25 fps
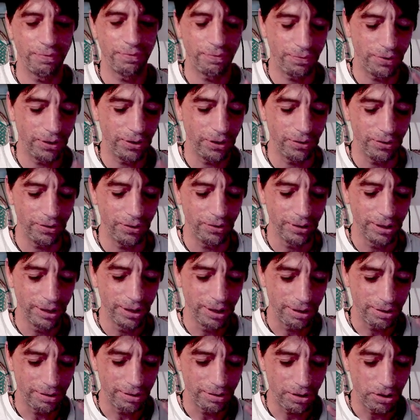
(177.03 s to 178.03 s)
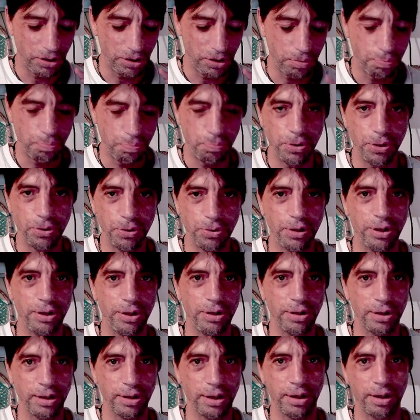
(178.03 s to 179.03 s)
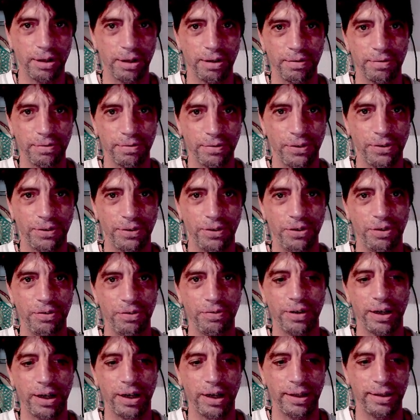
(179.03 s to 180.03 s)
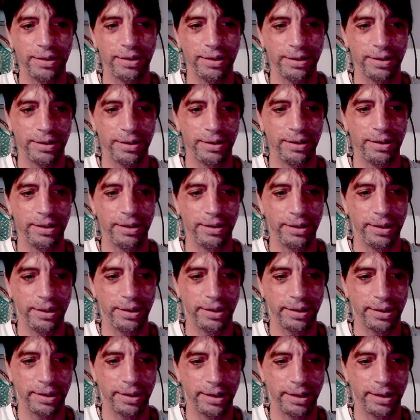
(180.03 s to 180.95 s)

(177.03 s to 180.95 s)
feel this beauty of the divine healing